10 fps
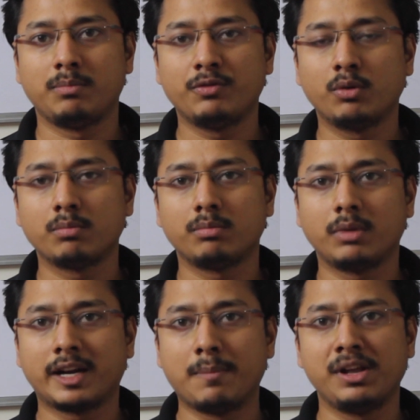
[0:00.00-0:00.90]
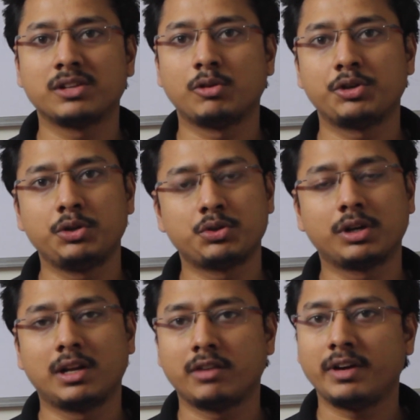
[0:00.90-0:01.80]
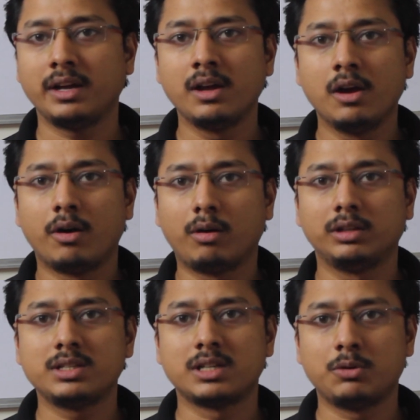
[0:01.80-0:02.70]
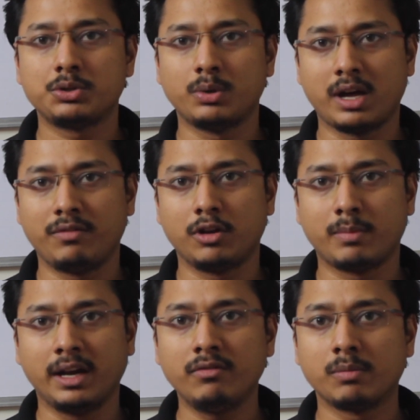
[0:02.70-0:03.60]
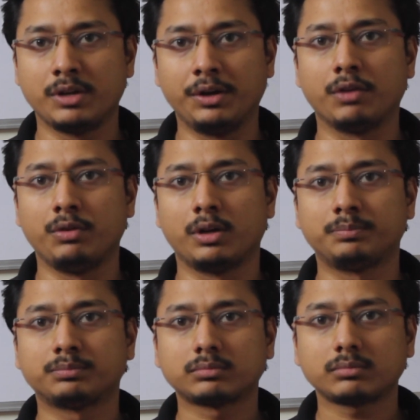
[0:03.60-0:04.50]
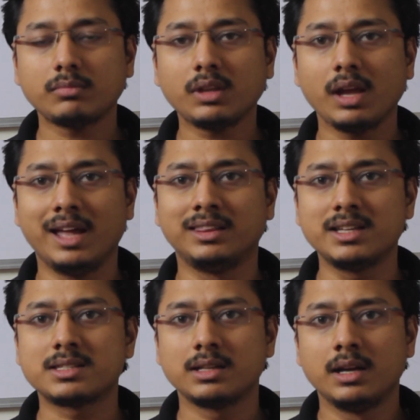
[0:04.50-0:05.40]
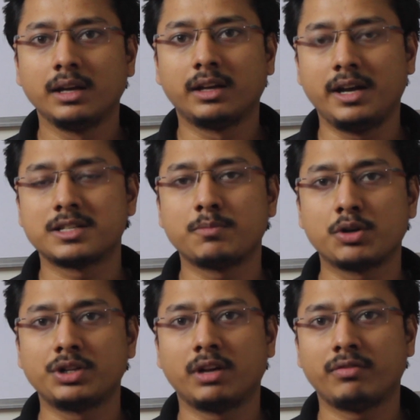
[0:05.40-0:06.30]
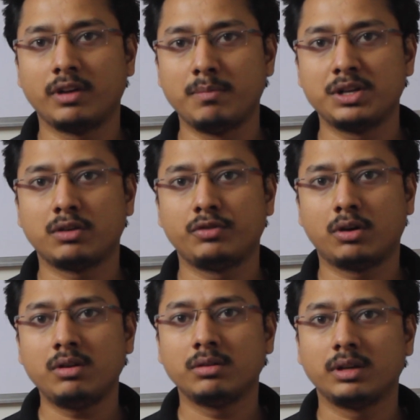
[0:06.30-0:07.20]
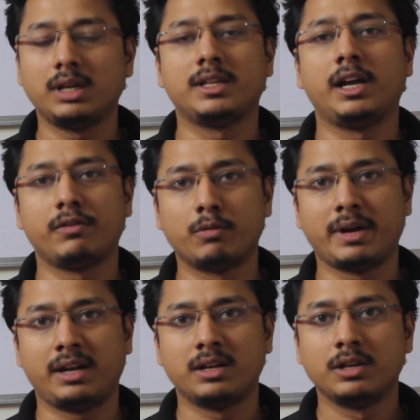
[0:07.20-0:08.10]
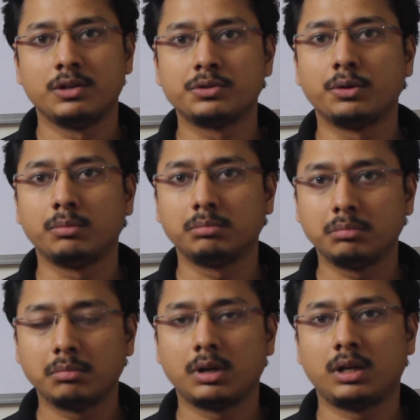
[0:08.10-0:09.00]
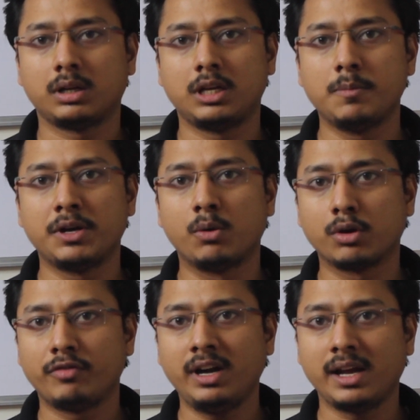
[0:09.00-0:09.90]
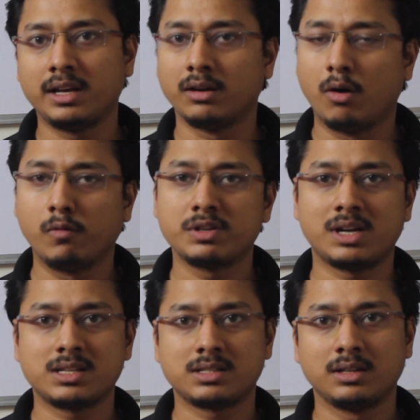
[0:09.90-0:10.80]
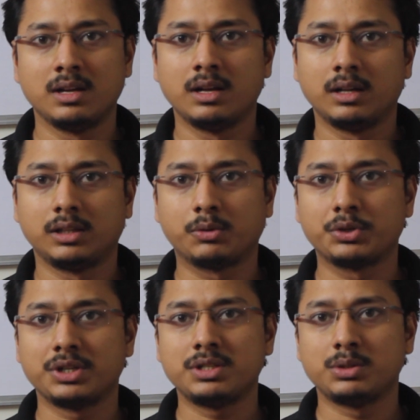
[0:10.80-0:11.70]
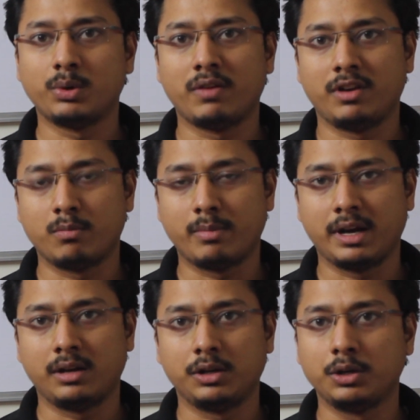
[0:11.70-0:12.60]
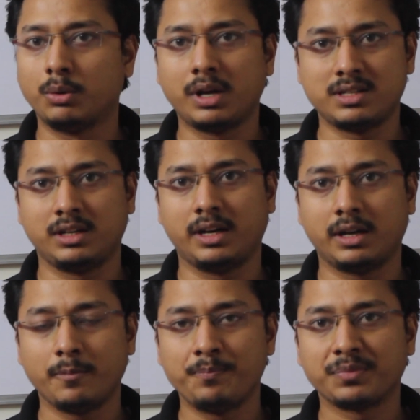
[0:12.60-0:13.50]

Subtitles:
before attempting a solution, you should clarify all these doubts you have in your mind from the interviewer, and this creates a positive image of in the interview mind. So keep a note of it and always ask the questions you have in your mind. Don't hesitate.